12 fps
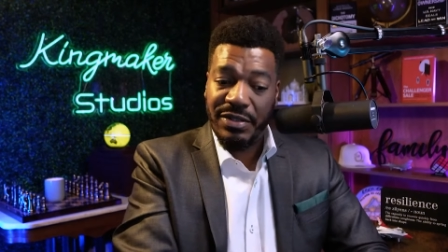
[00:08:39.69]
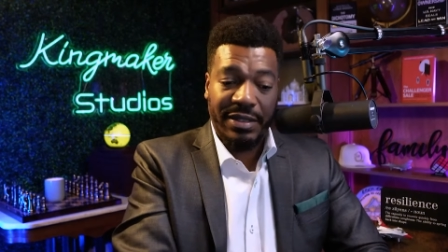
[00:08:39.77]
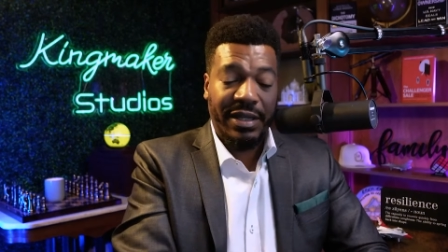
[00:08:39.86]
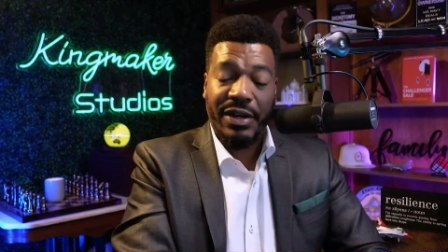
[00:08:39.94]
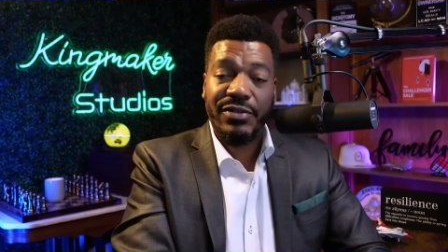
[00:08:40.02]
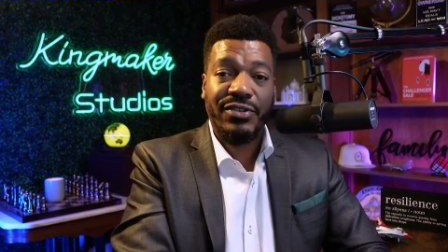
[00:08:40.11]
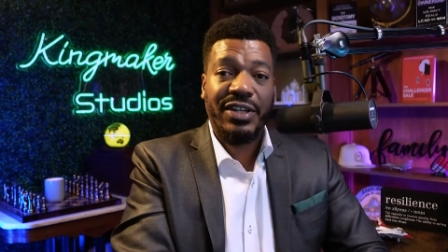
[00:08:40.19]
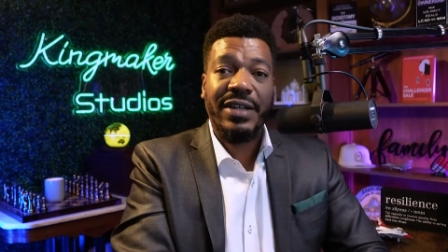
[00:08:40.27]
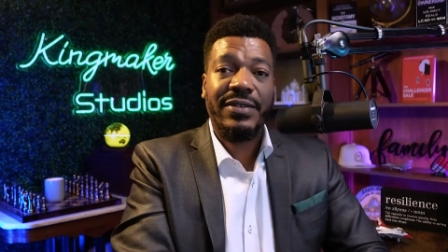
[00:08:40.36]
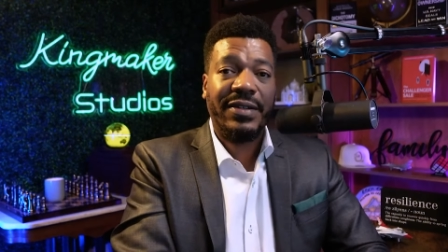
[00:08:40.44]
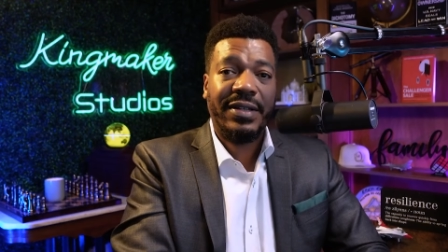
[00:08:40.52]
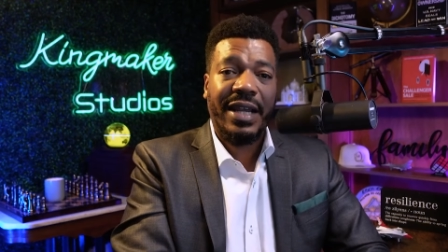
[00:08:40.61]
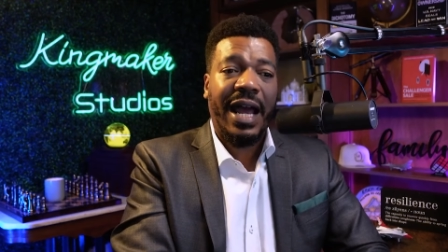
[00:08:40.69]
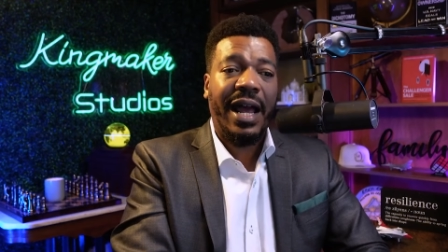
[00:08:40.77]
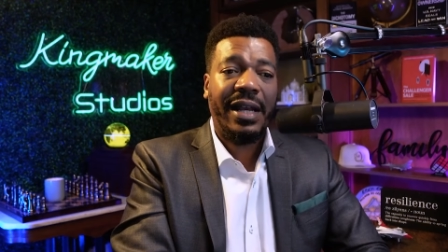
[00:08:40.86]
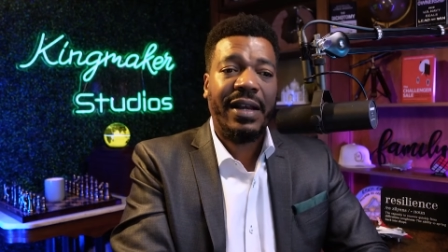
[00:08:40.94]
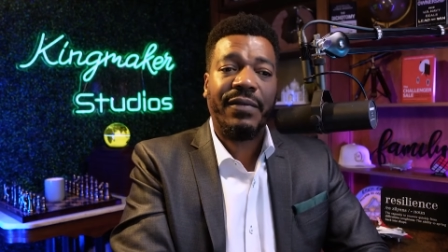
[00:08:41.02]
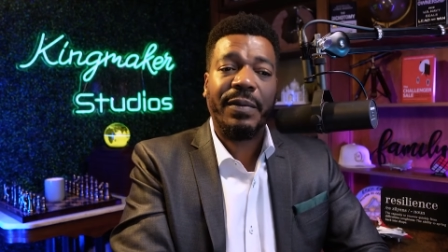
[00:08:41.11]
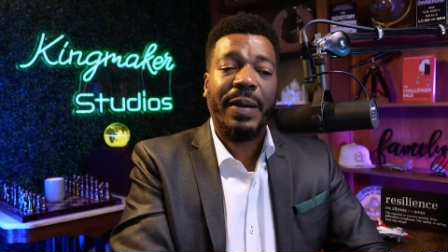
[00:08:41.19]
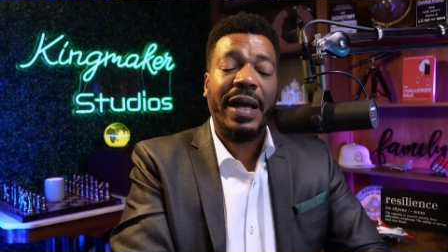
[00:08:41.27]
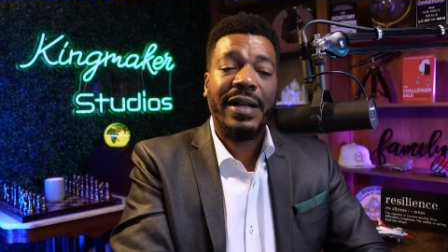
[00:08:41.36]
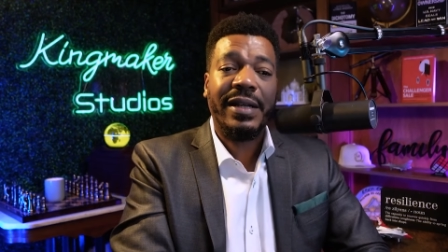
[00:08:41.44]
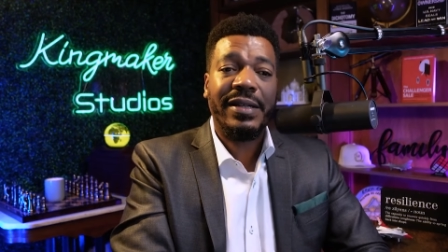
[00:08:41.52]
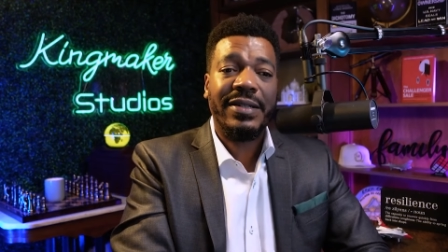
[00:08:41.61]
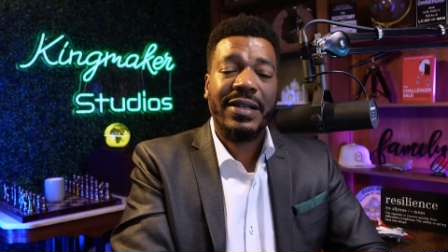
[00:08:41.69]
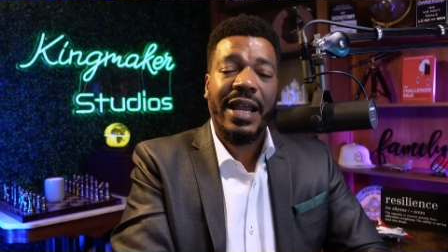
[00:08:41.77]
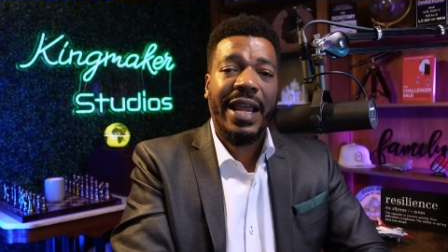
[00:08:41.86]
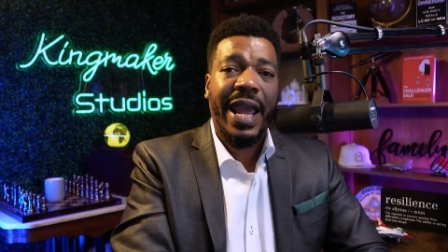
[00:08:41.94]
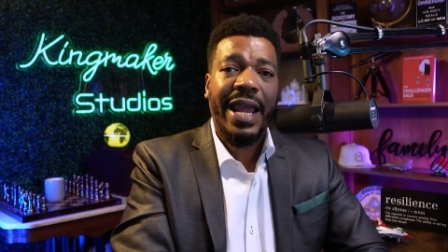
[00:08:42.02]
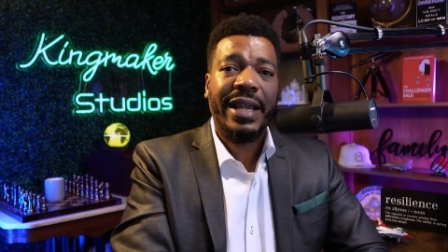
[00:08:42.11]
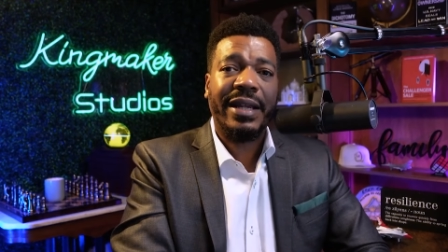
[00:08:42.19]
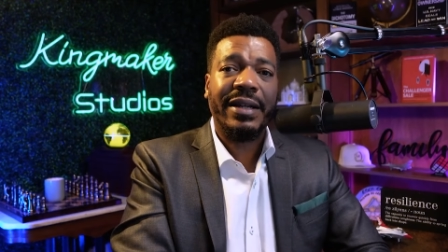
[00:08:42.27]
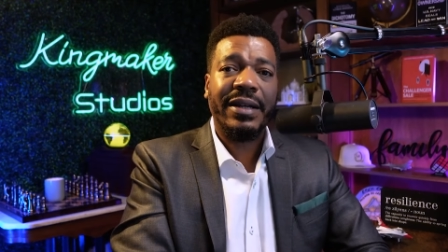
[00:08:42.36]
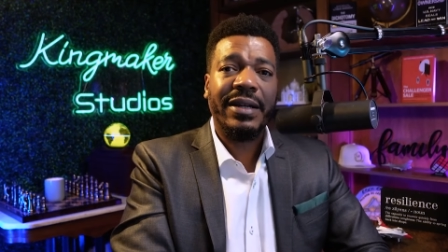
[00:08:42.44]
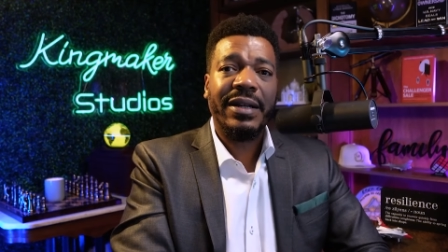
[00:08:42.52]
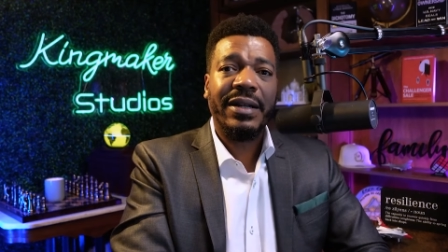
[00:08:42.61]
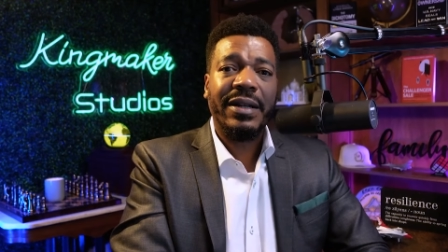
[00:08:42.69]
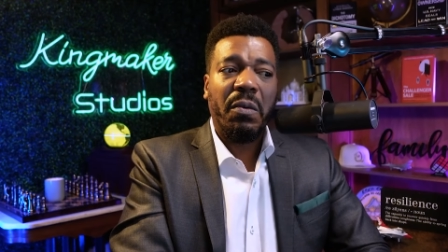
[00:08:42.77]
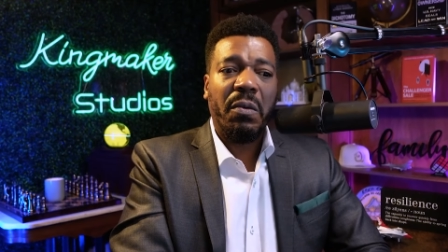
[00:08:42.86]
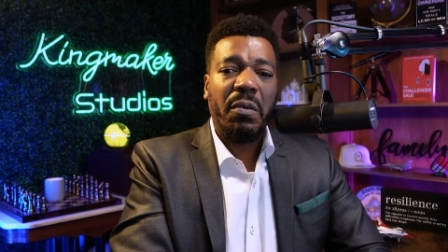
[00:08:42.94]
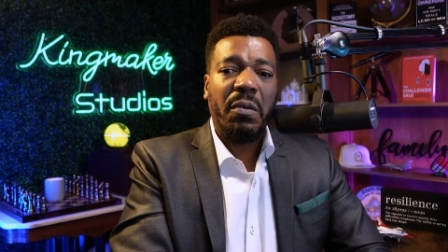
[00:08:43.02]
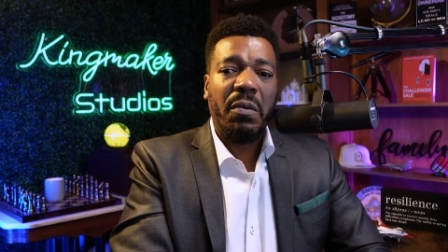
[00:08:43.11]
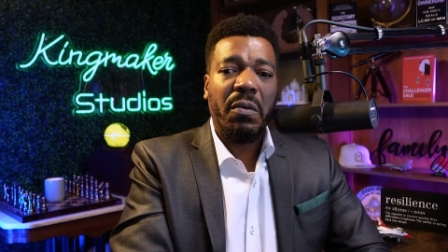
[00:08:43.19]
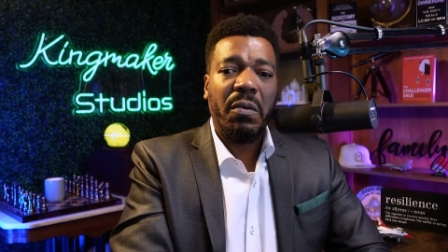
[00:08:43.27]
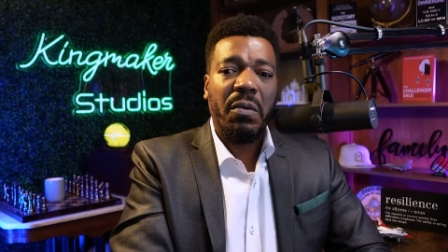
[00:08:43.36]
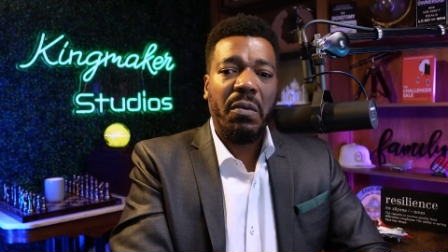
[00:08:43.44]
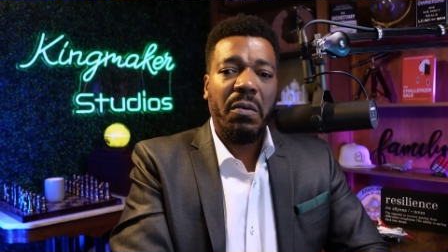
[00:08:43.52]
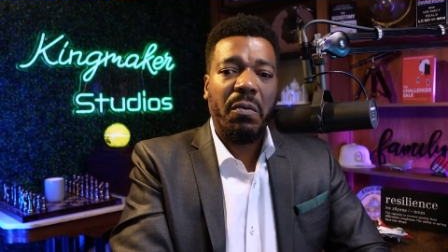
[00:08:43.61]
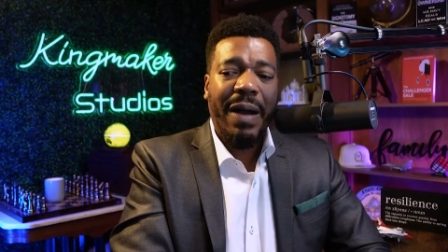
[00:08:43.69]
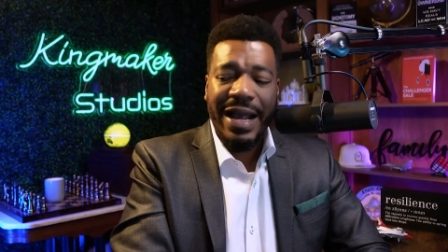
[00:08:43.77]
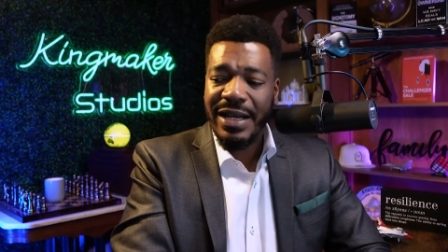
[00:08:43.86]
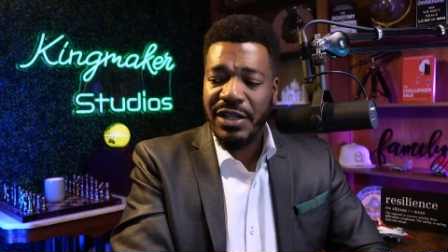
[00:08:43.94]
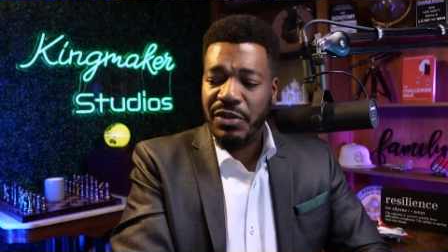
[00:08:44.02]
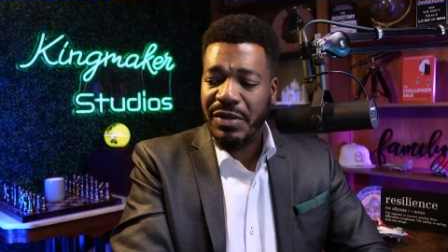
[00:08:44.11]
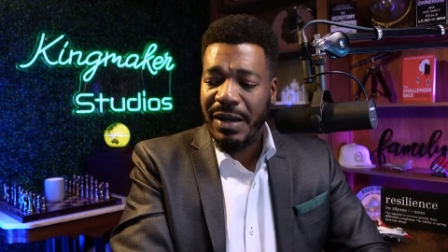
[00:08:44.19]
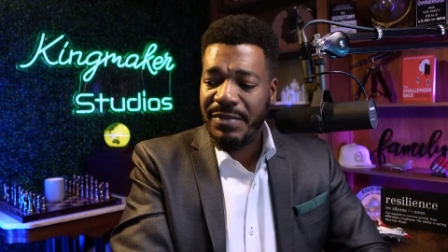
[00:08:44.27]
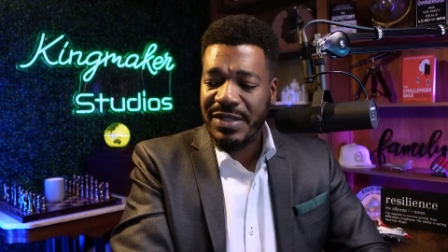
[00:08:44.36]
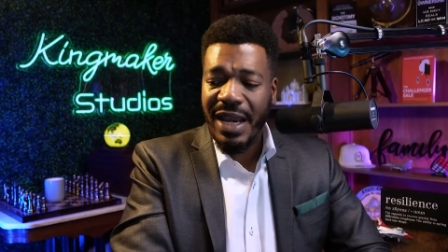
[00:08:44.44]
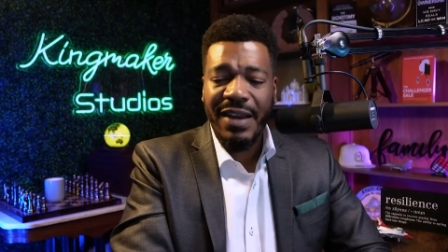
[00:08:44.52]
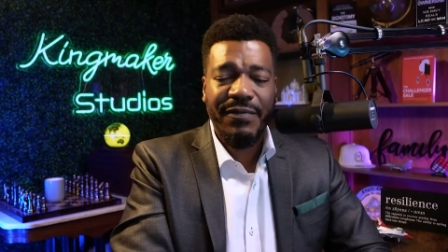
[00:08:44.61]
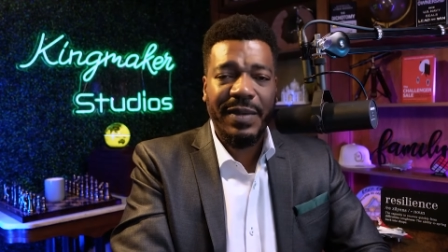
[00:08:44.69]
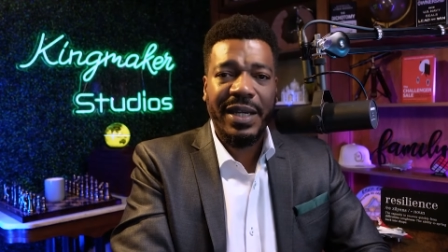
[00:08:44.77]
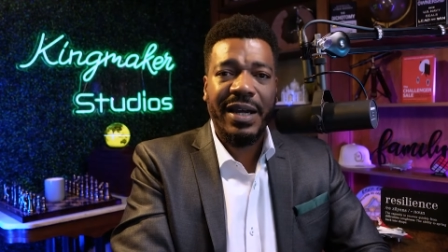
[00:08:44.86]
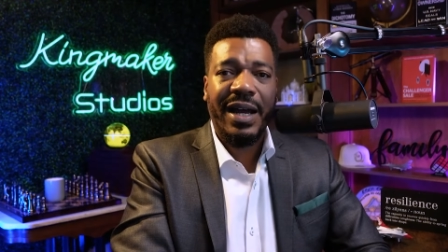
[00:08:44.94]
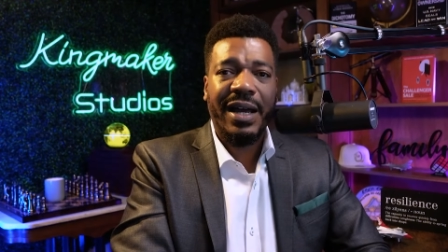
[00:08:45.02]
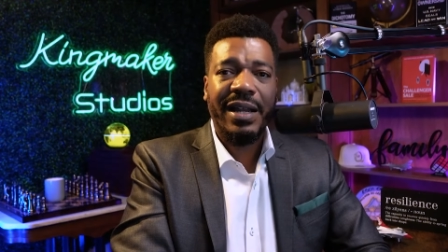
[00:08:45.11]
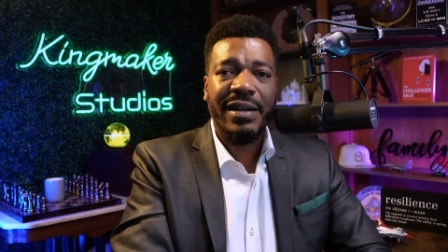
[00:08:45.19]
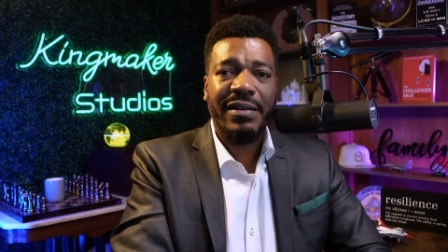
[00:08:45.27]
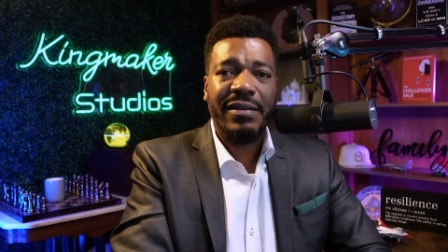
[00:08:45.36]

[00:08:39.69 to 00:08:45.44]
there's Jesus, God, and everybody, and he's like, hey, why didn't you come save me, God?